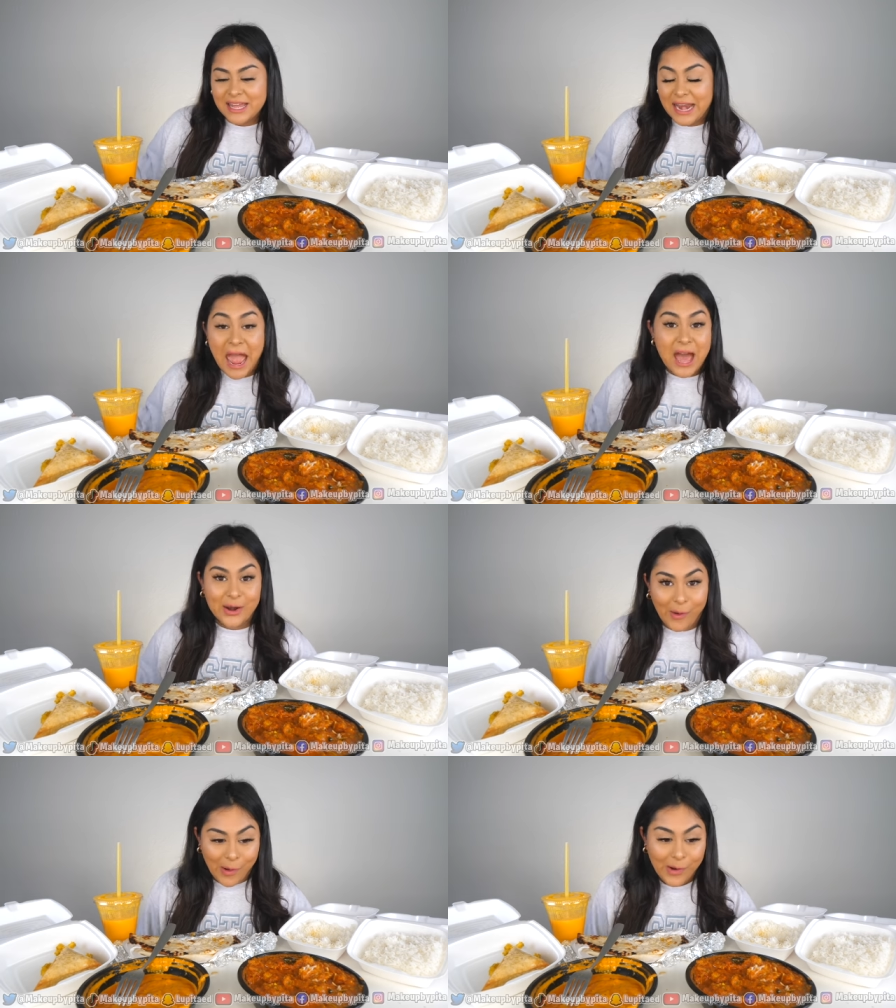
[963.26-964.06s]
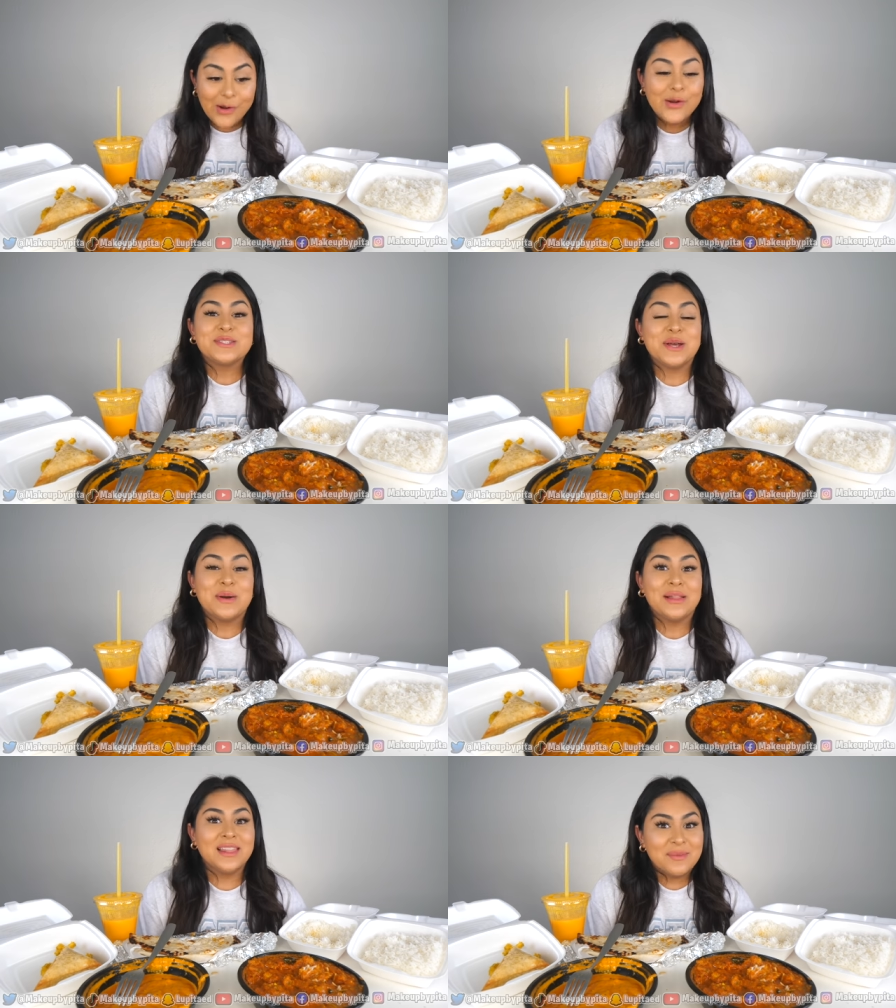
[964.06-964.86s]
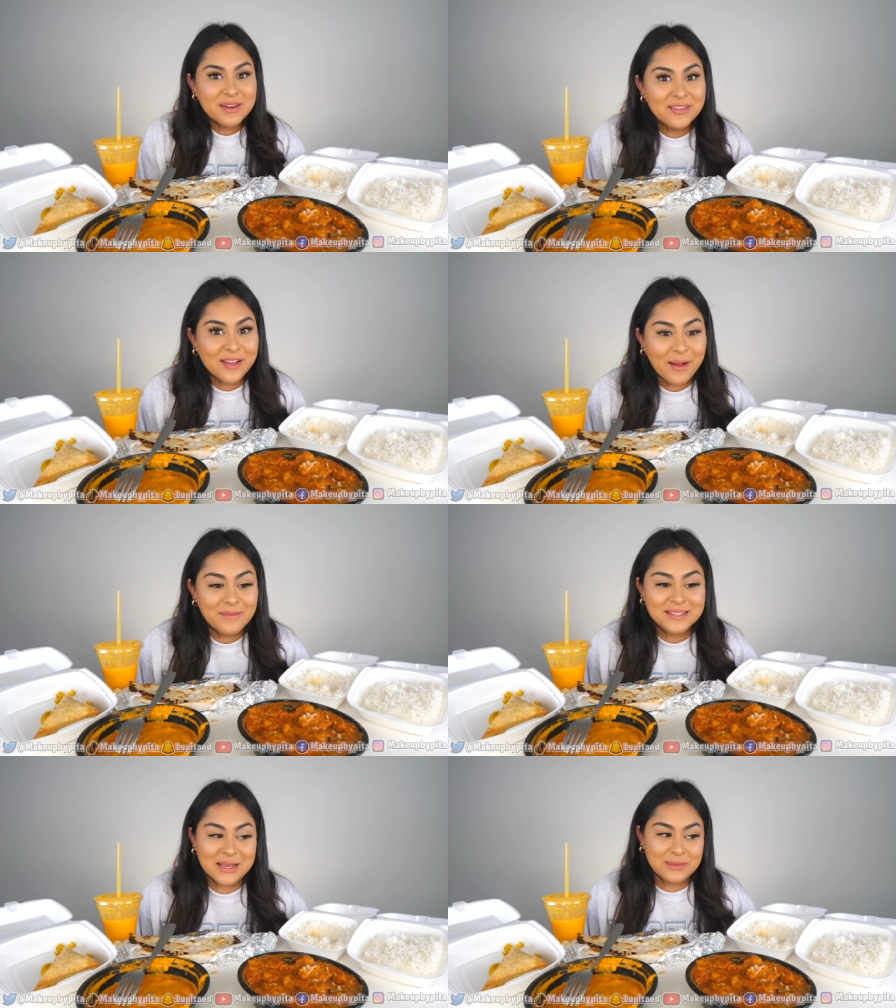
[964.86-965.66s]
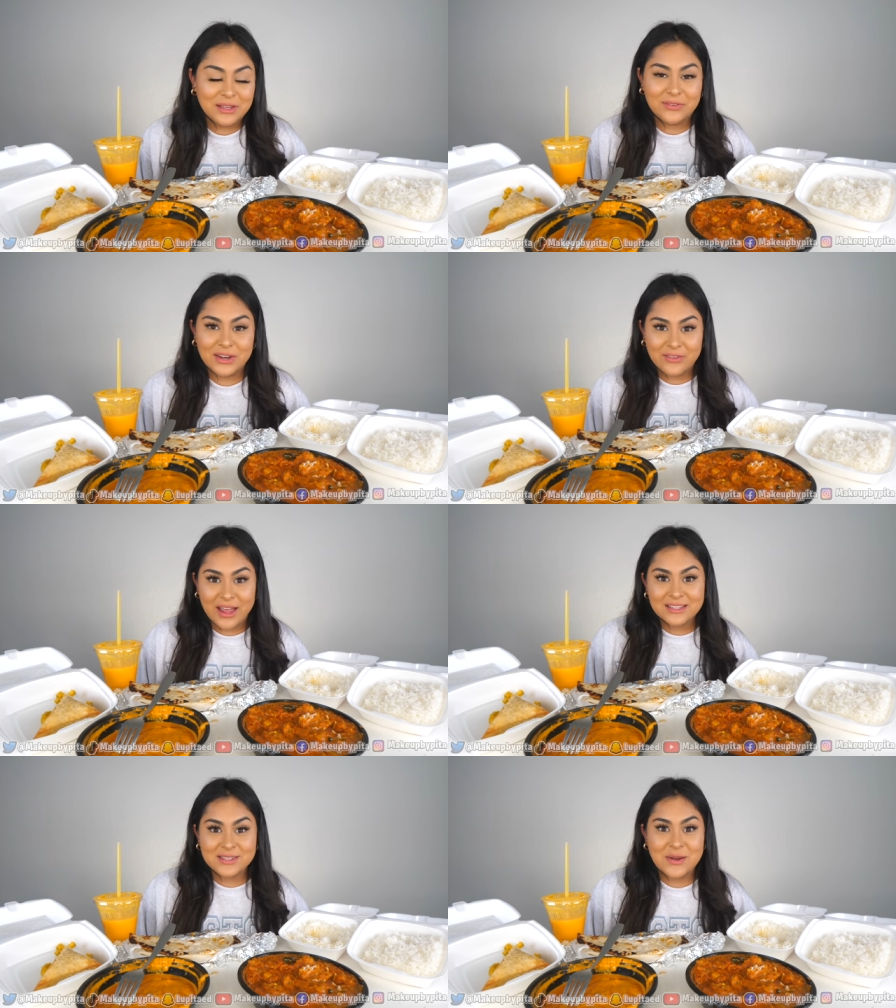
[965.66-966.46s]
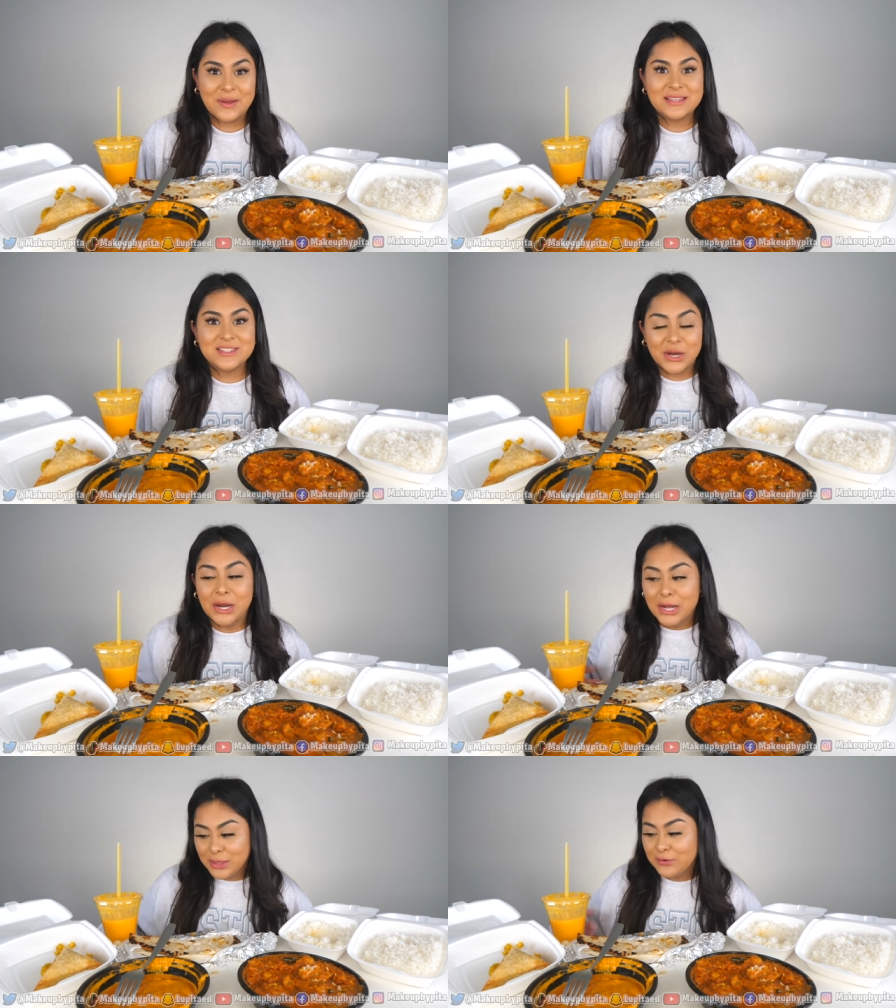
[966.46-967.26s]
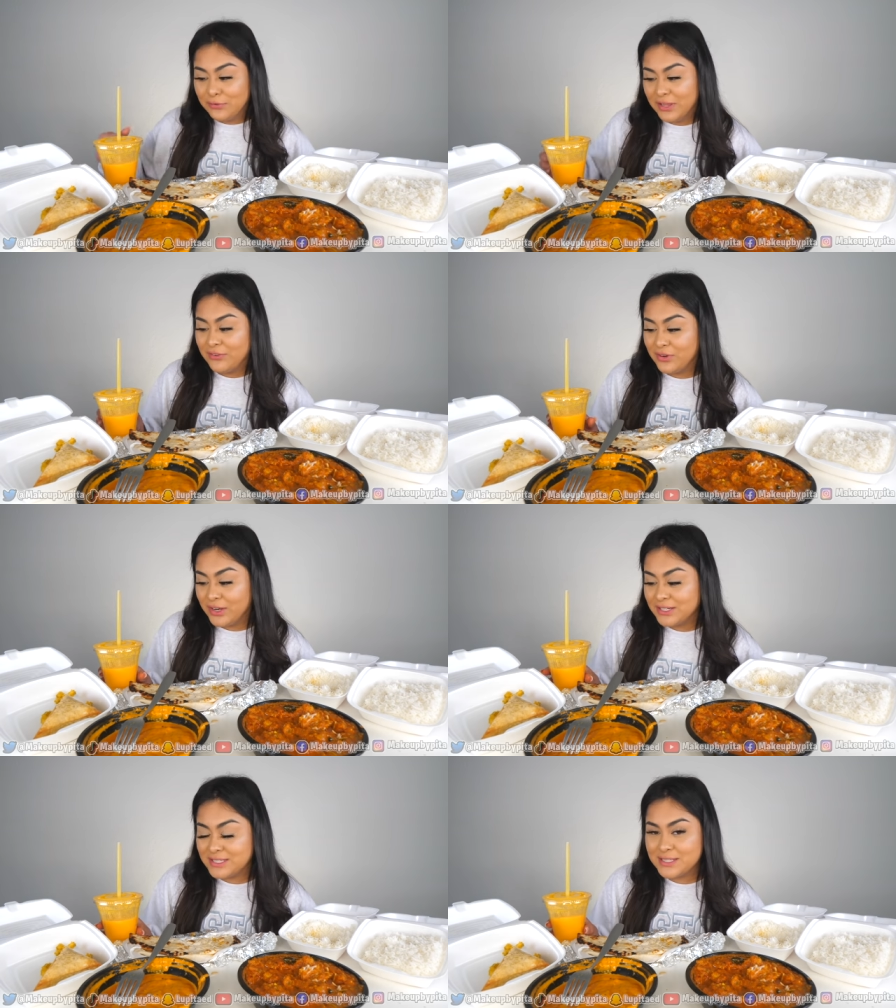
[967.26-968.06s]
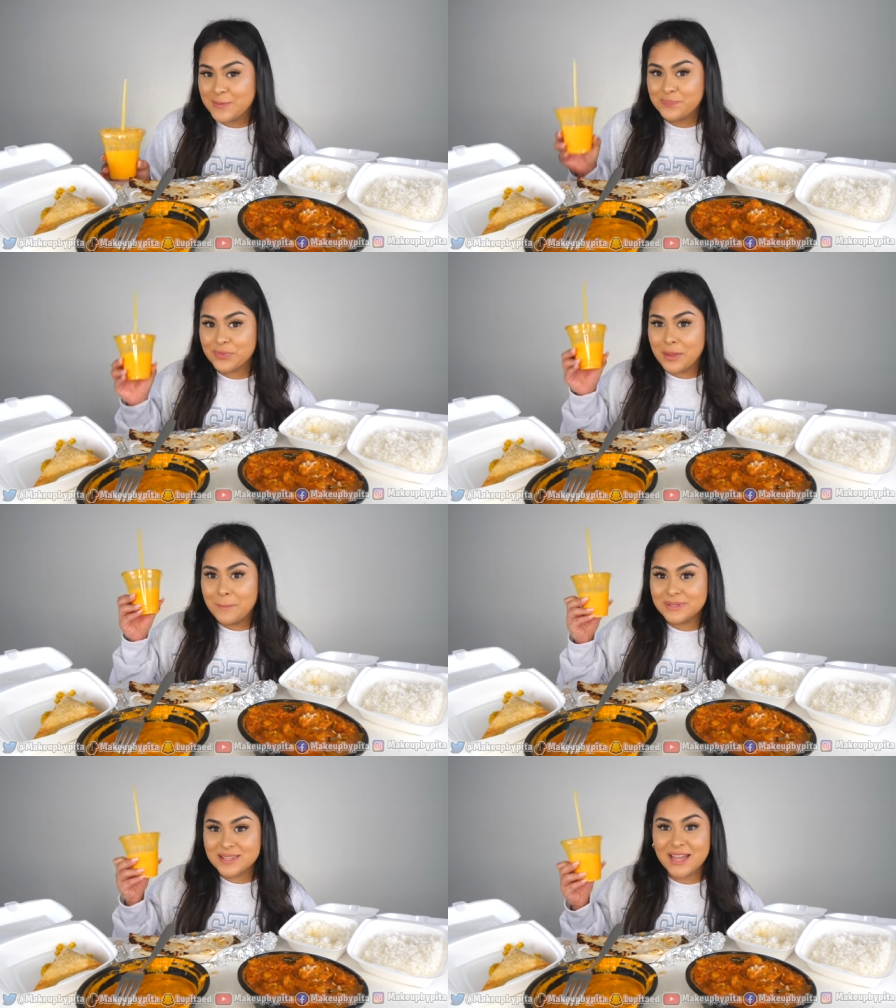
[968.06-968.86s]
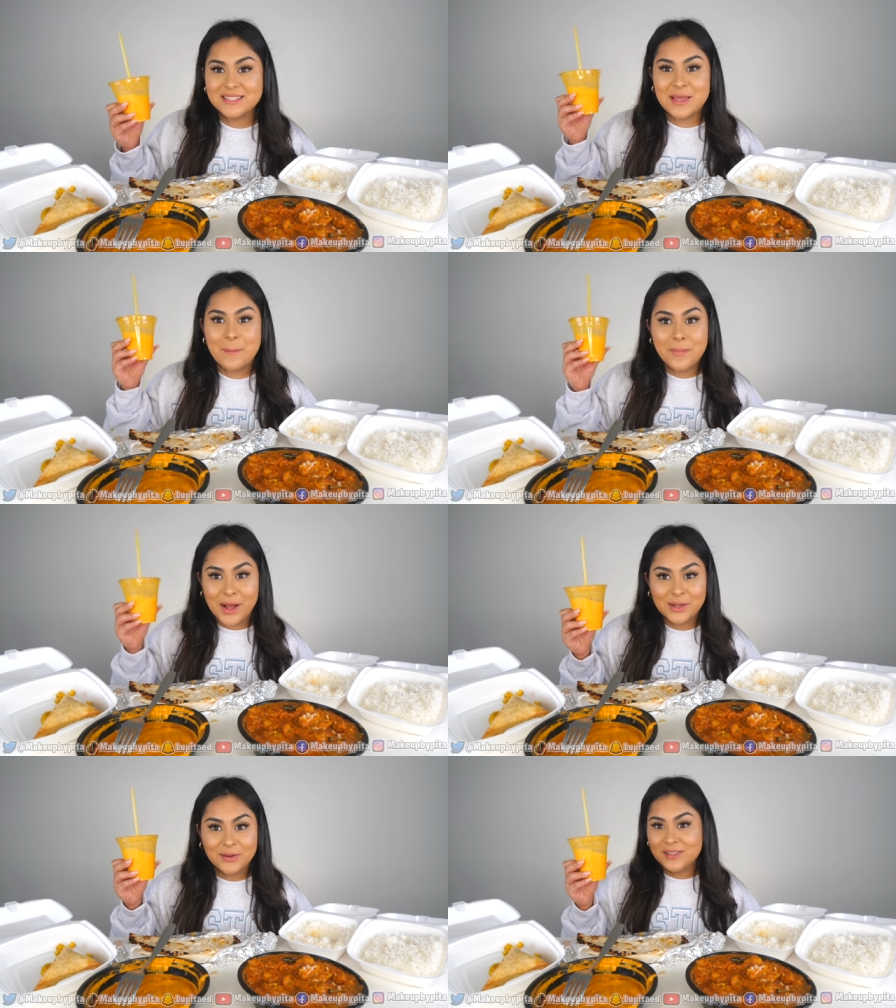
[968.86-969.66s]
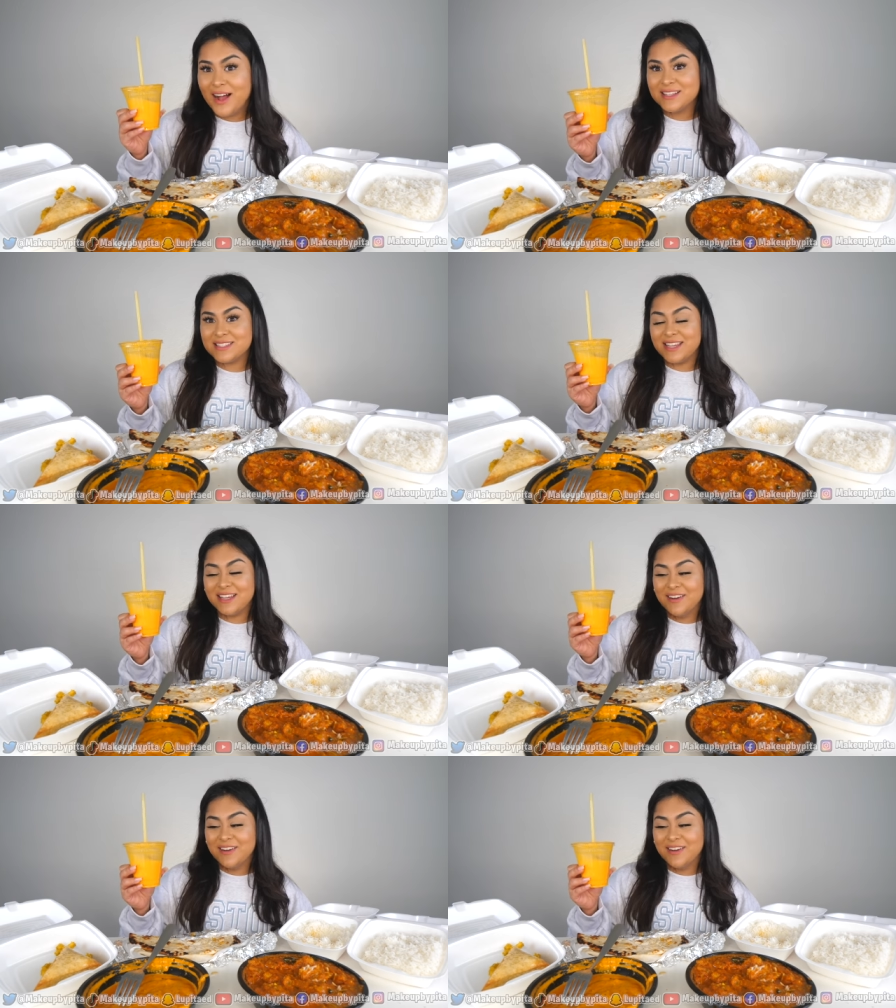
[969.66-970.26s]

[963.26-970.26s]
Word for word: it at all. So let me know in the comments down below if any of you guys know, is there other flavors besides mango lassi?